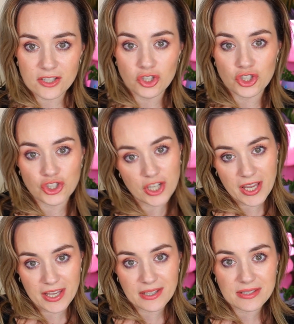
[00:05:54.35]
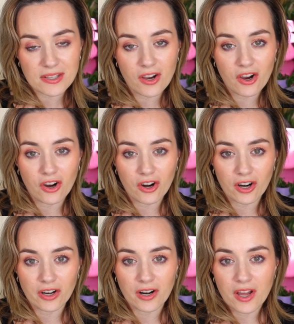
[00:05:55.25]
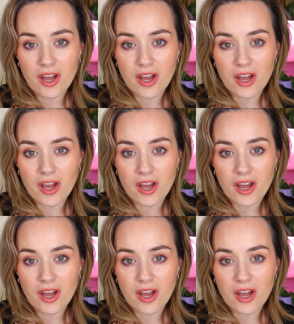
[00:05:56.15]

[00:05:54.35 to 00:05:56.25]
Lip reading: shades are